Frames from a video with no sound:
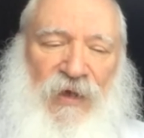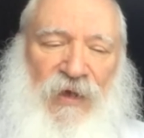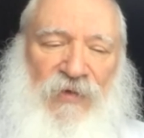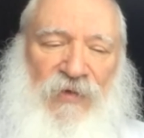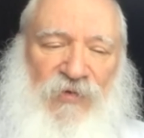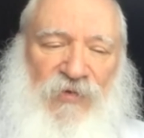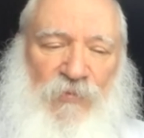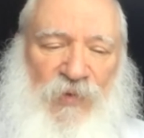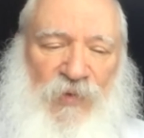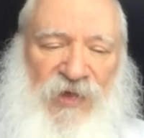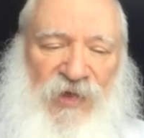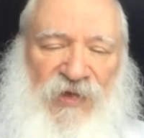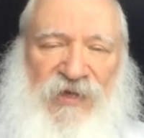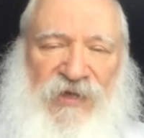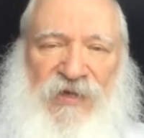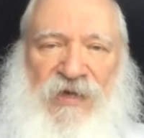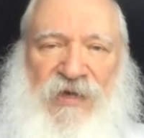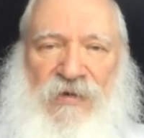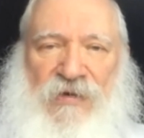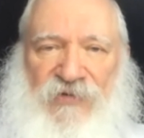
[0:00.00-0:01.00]
To be the
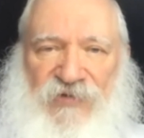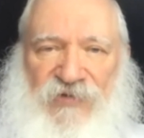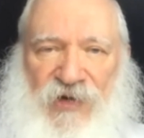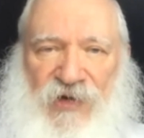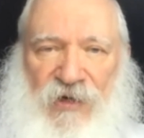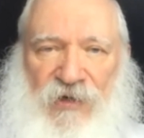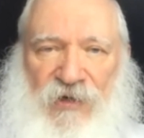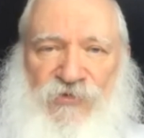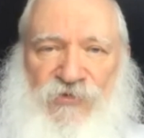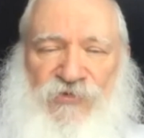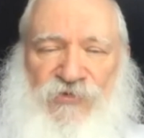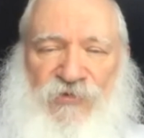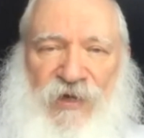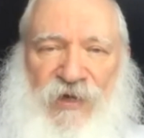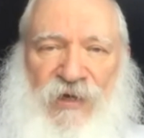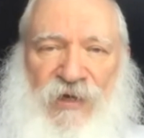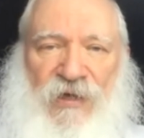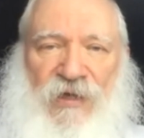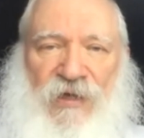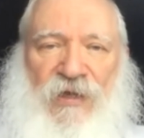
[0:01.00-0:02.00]
king of a
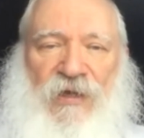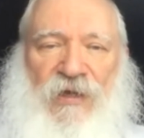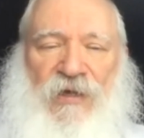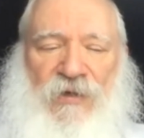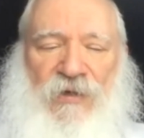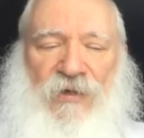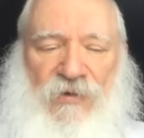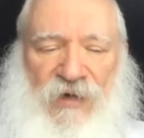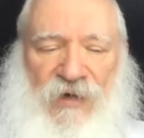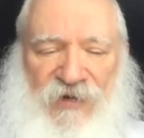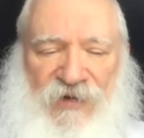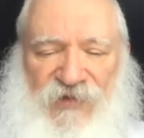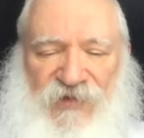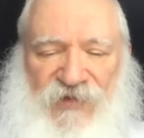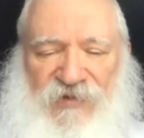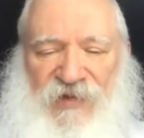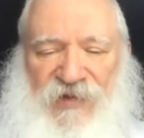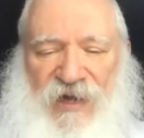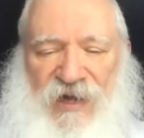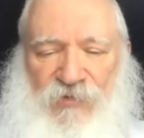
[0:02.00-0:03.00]
country, you have to
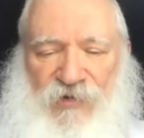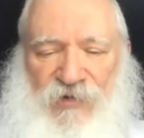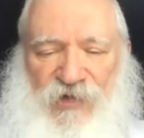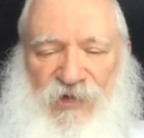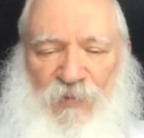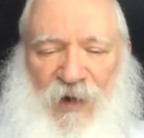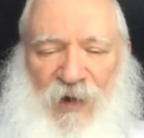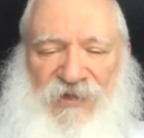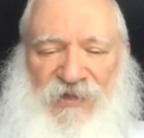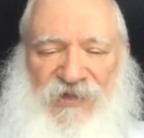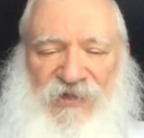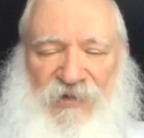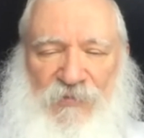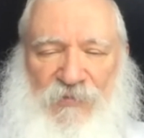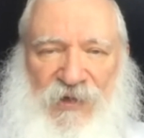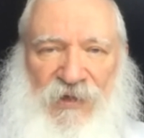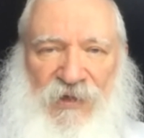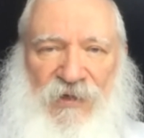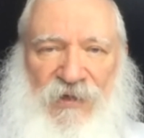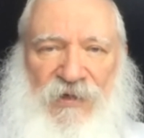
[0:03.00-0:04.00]
take
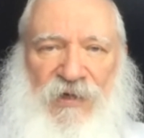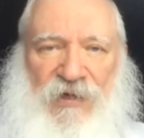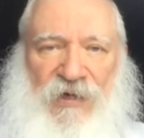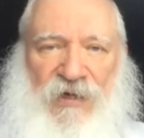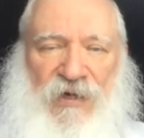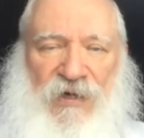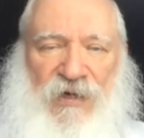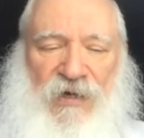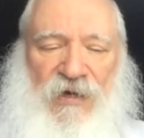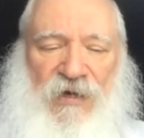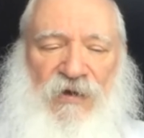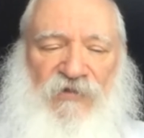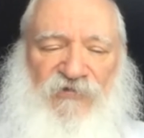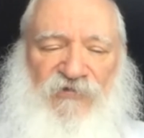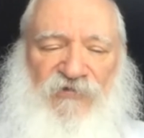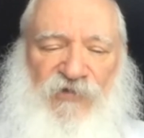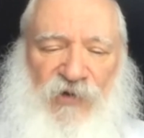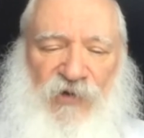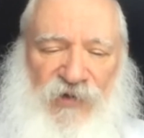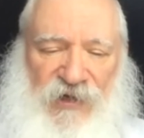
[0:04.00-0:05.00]
responsibility
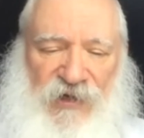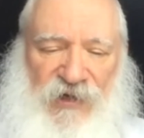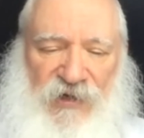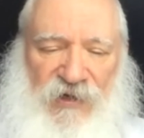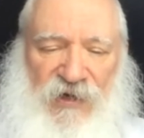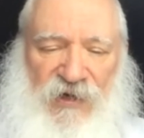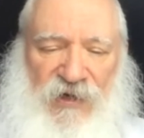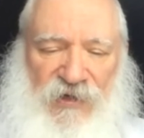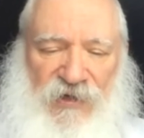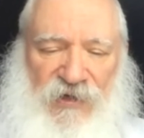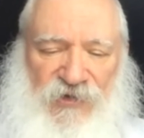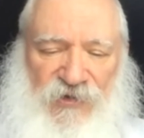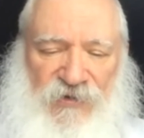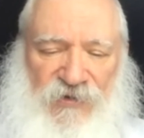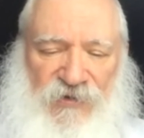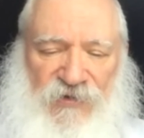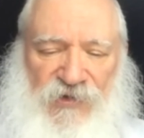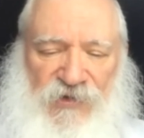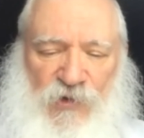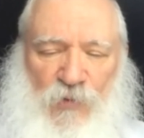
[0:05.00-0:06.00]
for the
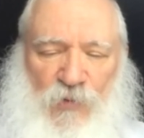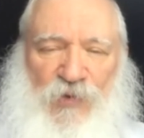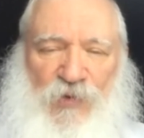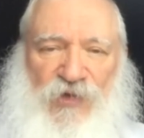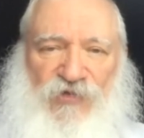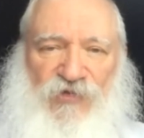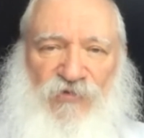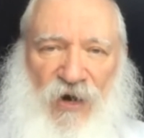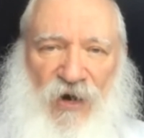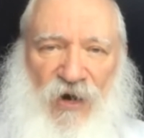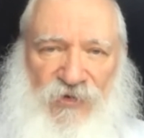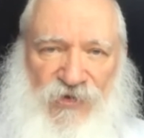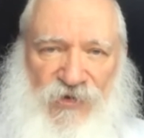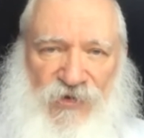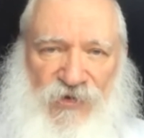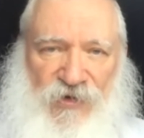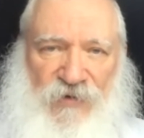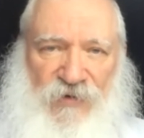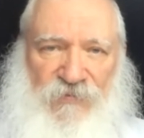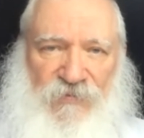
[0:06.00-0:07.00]

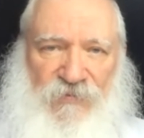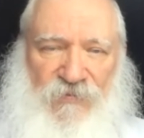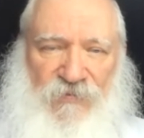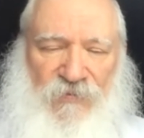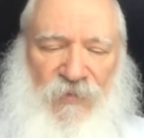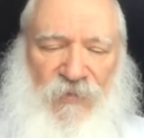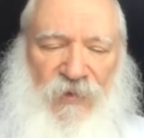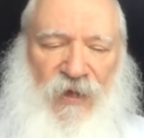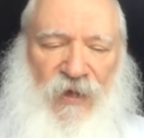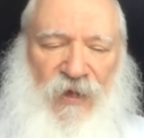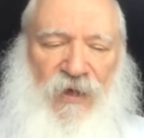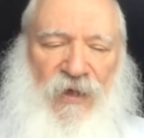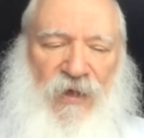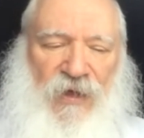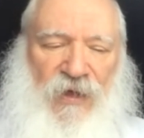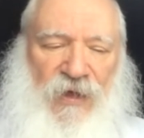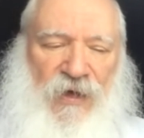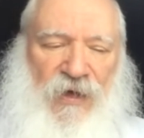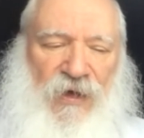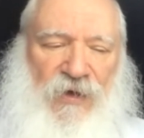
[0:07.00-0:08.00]
superstructure.
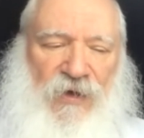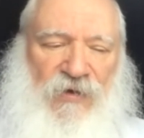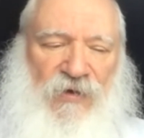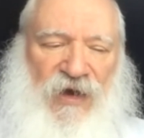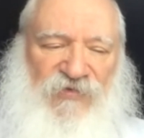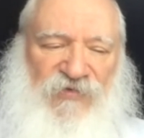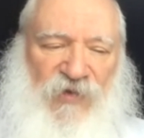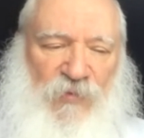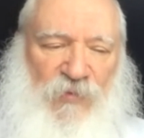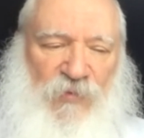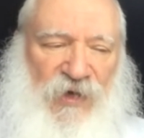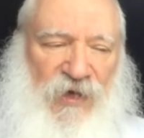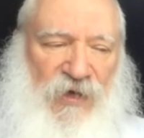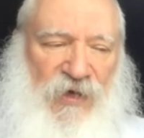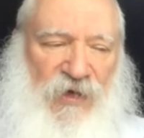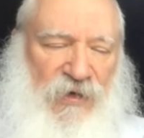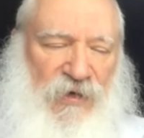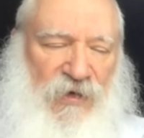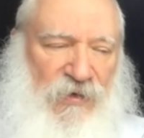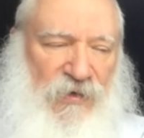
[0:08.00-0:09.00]
You have to
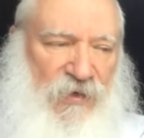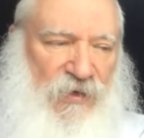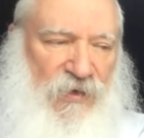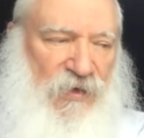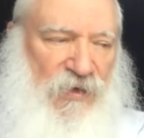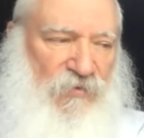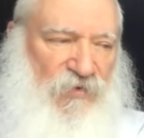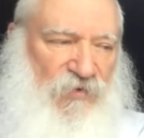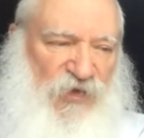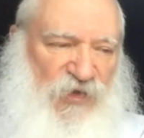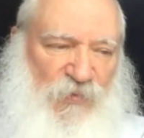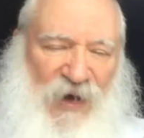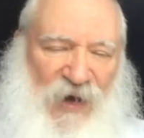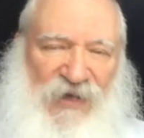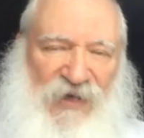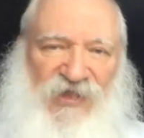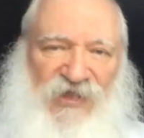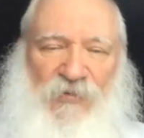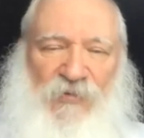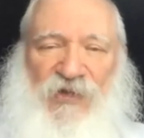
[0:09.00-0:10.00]
be
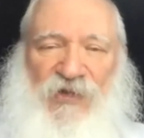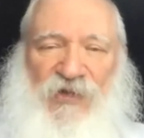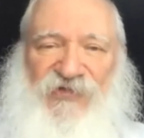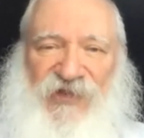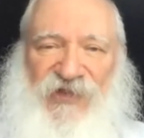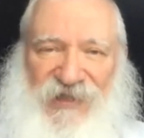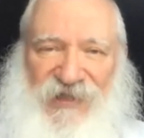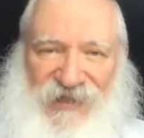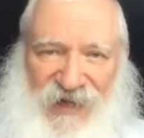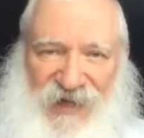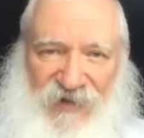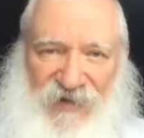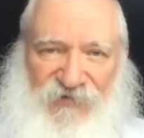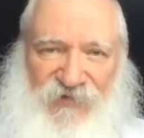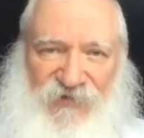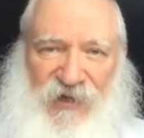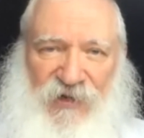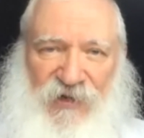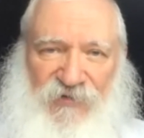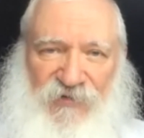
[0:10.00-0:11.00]
responsible for the
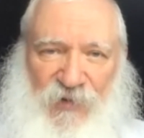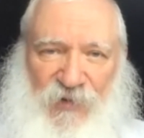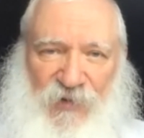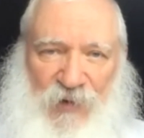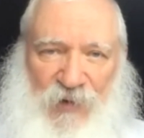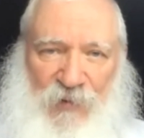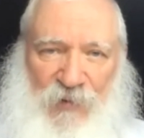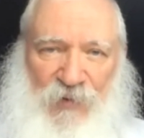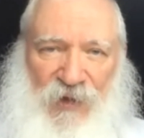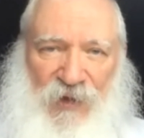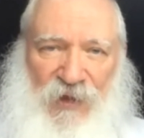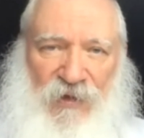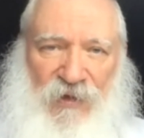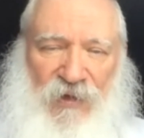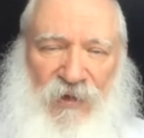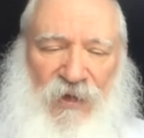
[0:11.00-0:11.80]
safety of the people,